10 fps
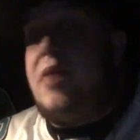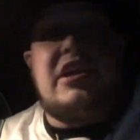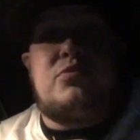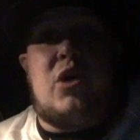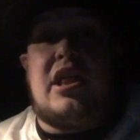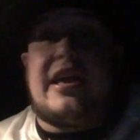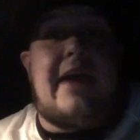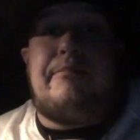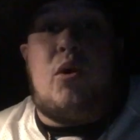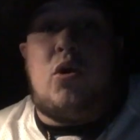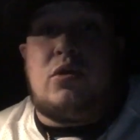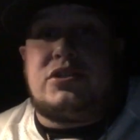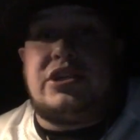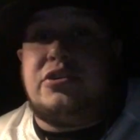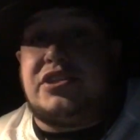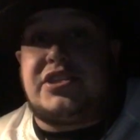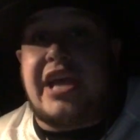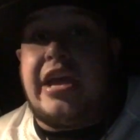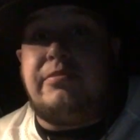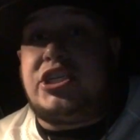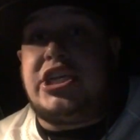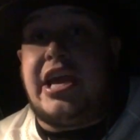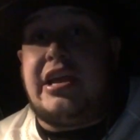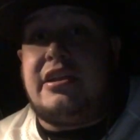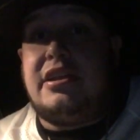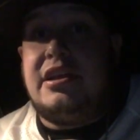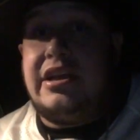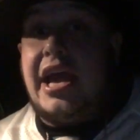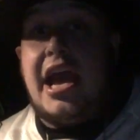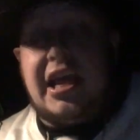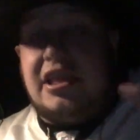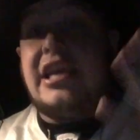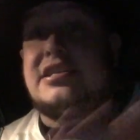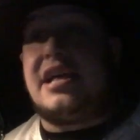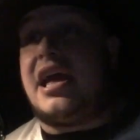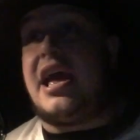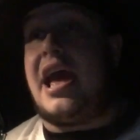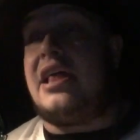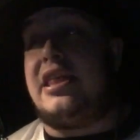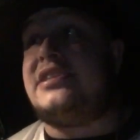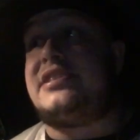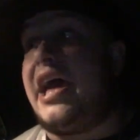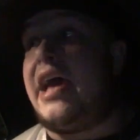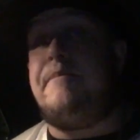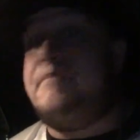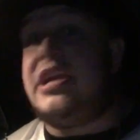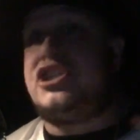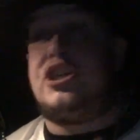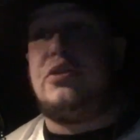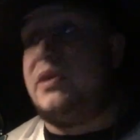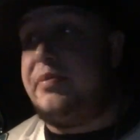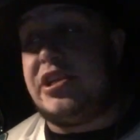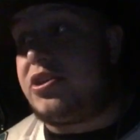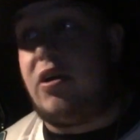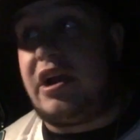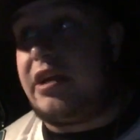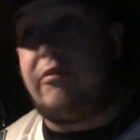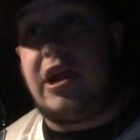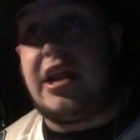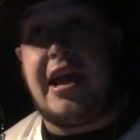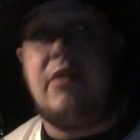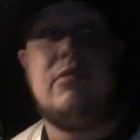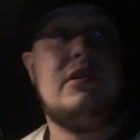as well have kept Bortles to do the same shit. At least then Minshew would be starting right now.